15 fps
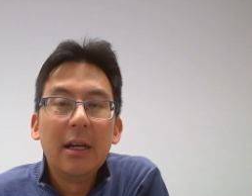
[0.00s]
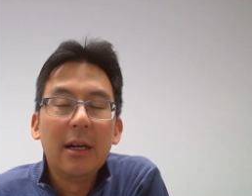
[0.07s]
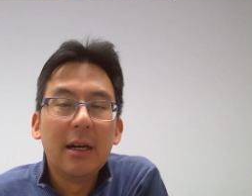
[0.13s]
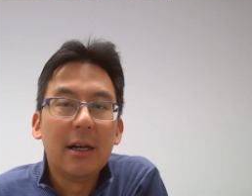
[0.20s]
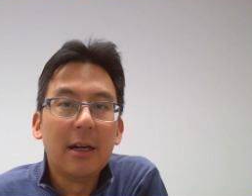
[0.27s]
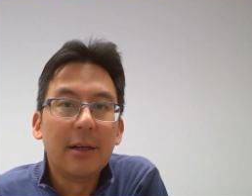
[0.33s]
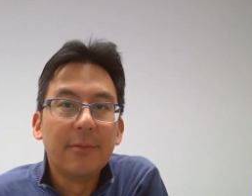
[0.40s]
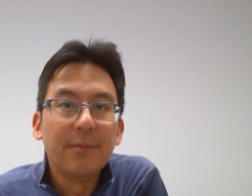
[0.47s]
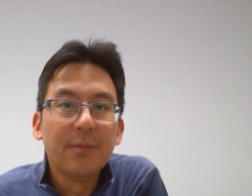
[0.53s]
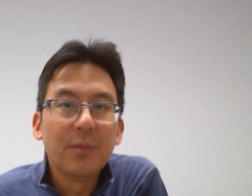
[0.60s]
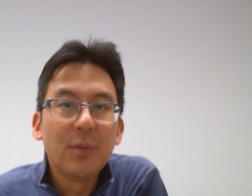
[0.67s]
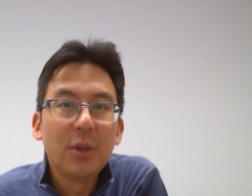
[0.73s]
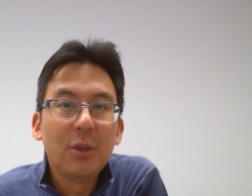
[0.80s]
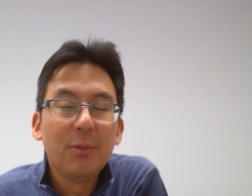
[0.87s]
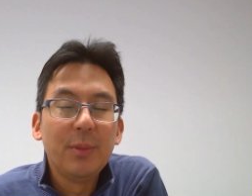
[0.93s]

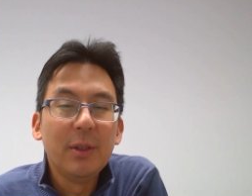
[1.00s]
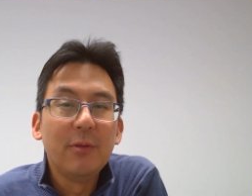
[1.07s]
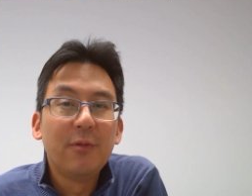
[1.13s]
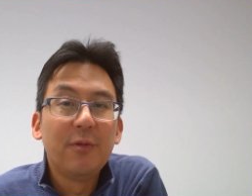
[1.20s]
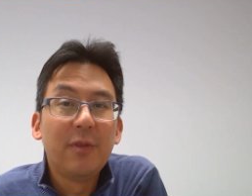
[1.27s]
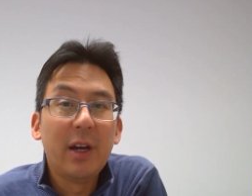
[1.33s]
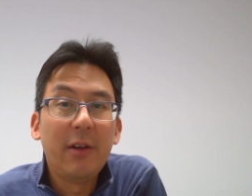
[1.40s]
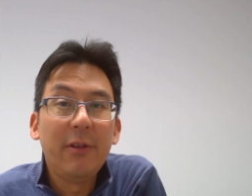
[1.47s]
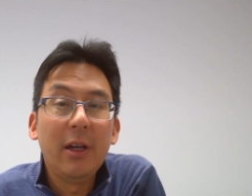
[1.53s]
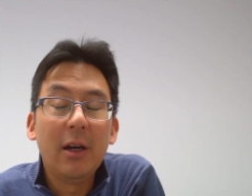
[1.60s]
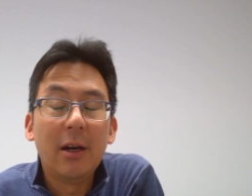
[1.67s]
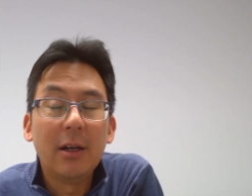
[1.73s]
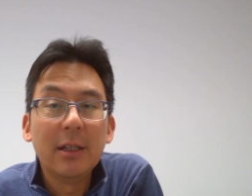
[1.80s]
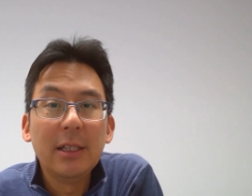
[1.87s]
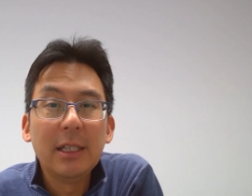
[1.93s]
to be very
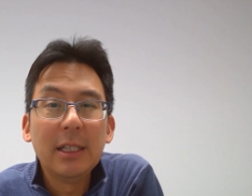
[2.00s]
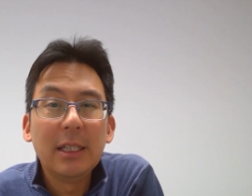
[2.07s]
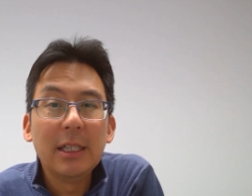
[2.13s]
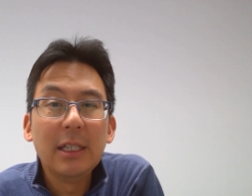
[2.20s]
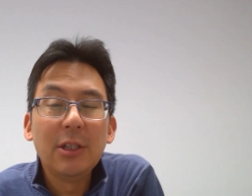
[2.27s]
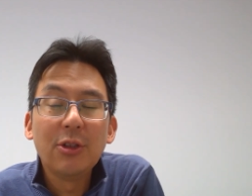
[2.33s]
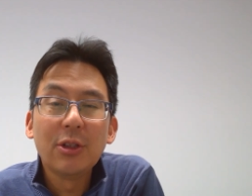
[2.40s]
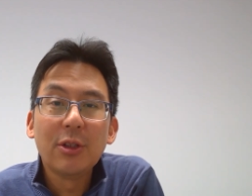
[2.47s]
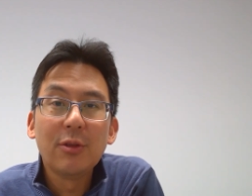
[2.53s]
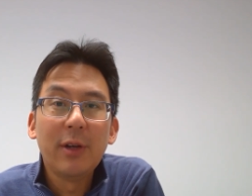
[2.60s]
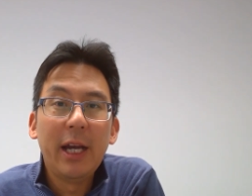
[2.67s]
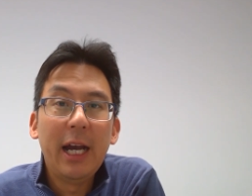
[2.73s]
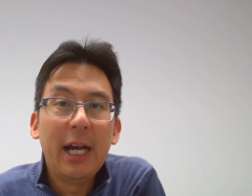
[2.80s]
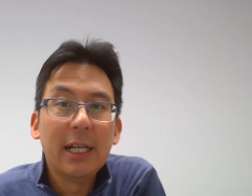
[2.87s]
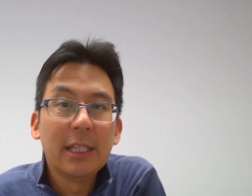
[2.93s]
honest, interest
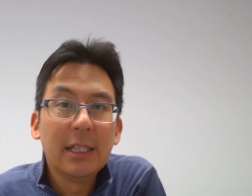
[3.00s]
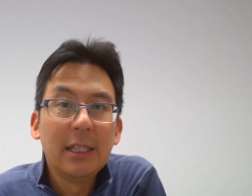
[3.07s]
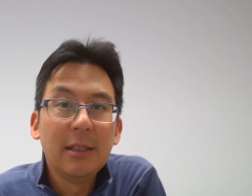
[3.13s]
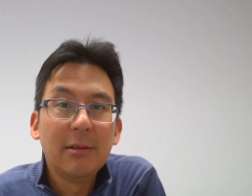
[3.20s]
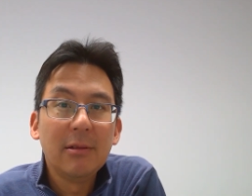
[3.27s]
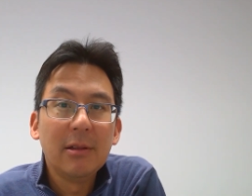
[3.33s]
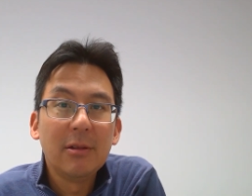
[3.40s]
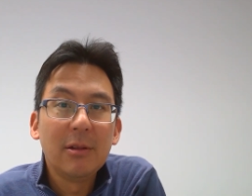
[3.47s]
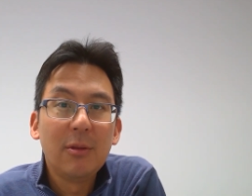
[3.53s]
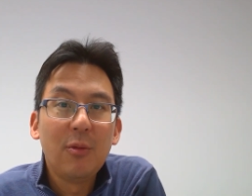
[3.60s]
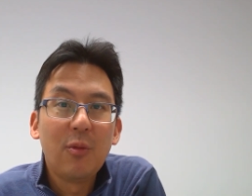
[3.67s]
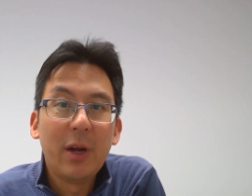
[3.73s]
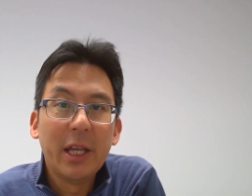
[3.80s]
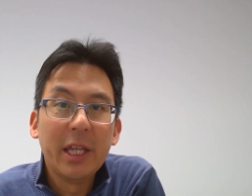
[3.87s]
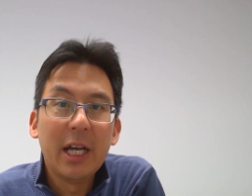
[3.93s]
rate hasn't
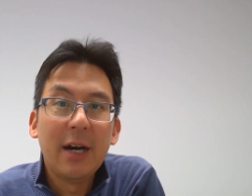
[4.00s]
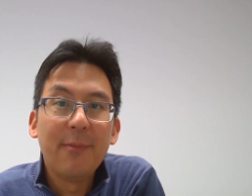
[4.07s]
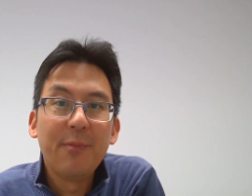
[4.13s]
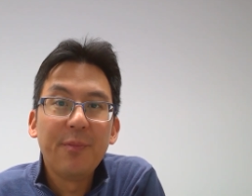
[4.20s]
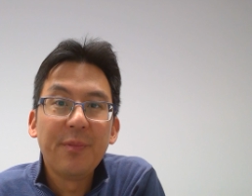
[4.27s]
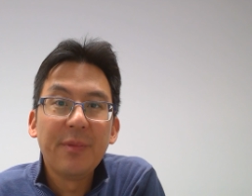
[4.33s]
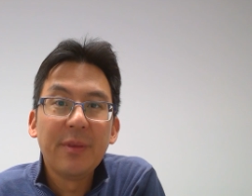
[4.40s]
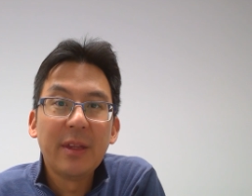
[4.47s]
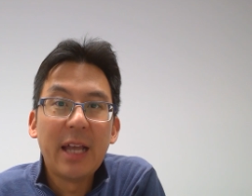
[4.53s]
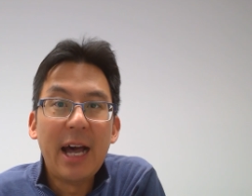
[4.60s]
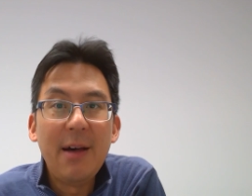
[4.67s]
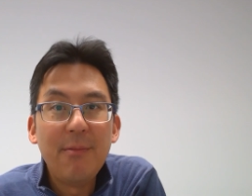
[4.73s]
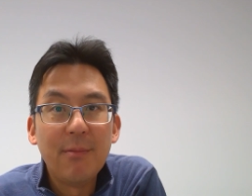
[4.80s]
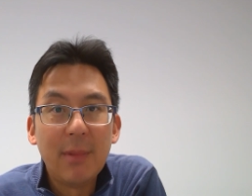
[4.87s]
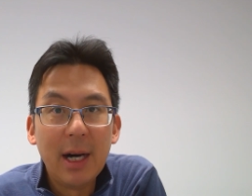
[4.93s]
went up
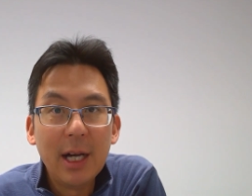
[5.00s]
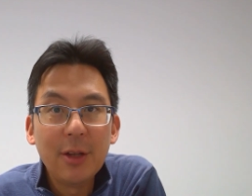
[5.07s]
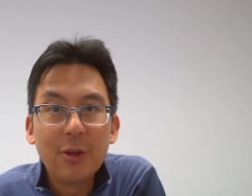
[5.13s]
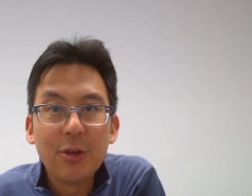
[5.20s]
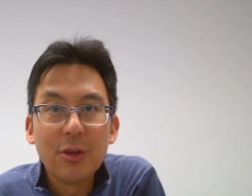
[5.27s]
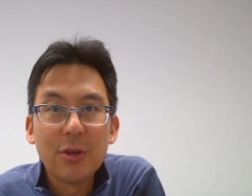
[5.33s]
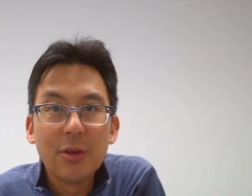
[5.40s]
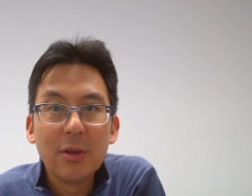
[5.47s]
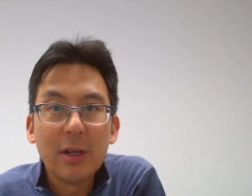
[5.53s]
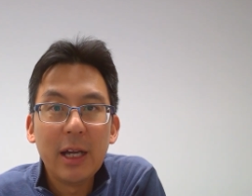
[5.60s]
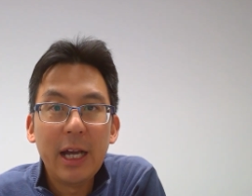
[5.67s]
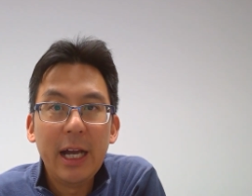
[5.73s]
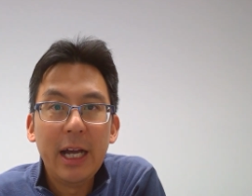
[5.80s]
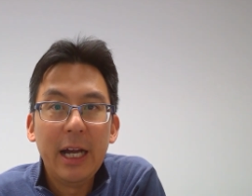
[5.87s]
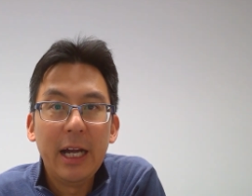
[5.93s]
that much,
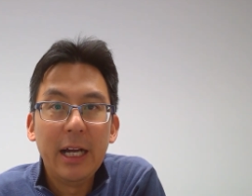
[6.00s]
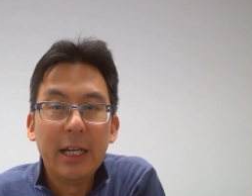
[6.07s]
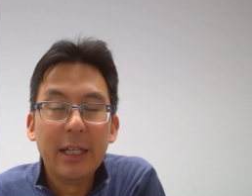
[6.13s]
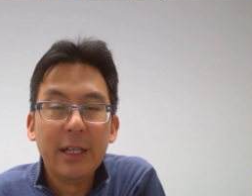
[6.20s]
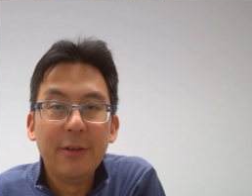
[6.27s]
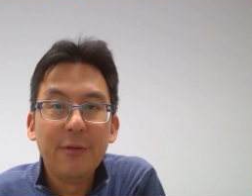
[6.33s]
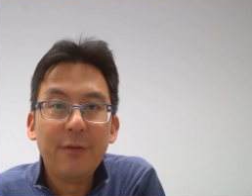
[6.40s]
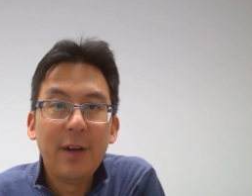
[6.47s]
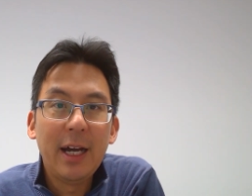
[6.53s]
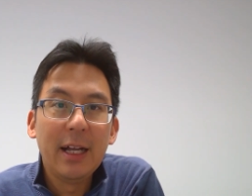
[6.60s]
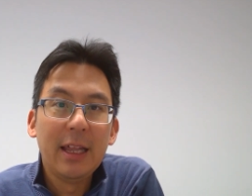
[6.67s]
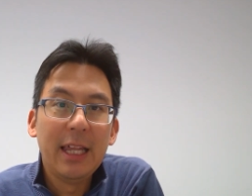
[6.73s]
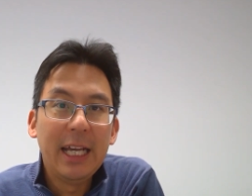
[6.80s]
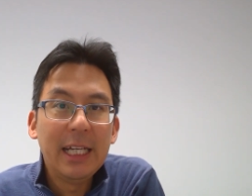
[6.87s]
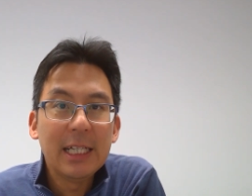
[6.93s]
and in
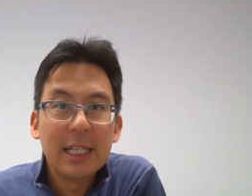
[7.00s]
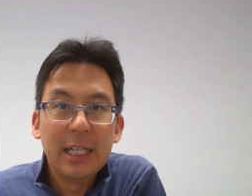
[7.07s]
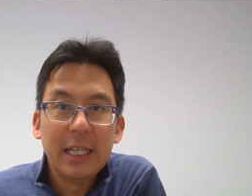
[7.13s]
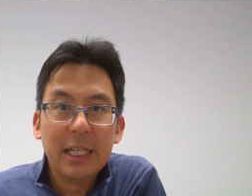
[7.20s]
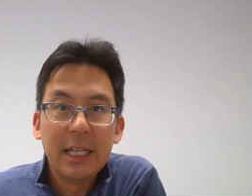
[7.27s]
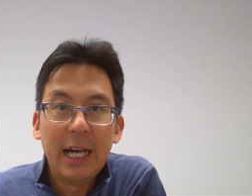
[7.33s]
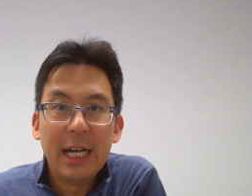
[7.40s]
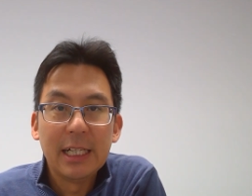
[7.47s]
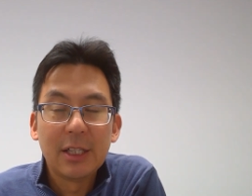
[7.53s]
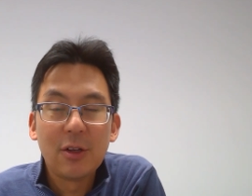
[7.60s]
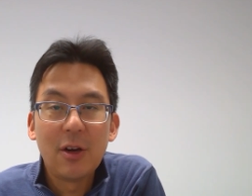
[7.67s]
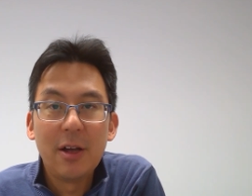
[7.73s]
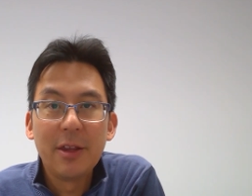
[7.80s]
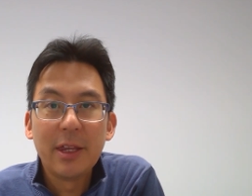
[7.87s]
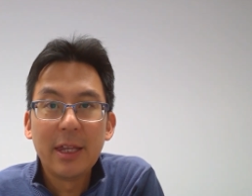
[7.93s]
fact lately it has
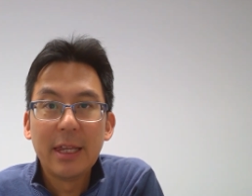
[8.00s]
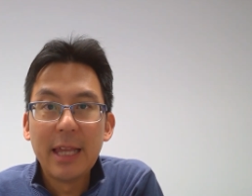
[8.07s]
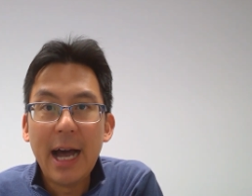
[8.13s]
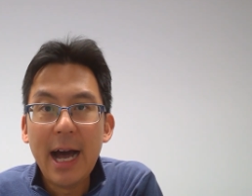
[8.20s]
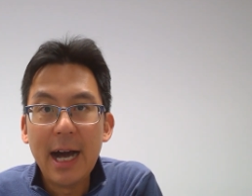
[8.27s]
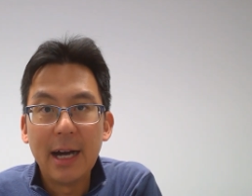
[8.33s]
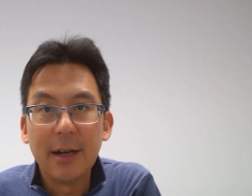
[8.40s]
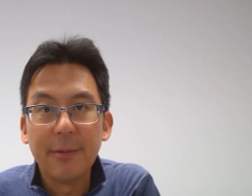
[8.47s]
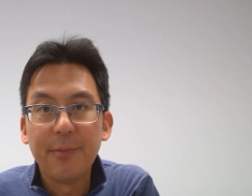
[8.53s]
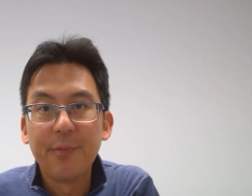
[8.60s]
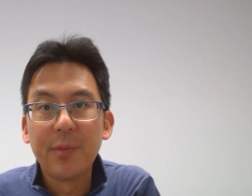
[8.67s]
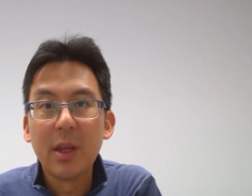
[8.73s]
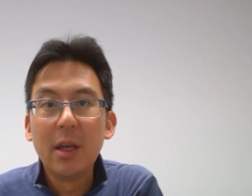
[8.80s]
gone down.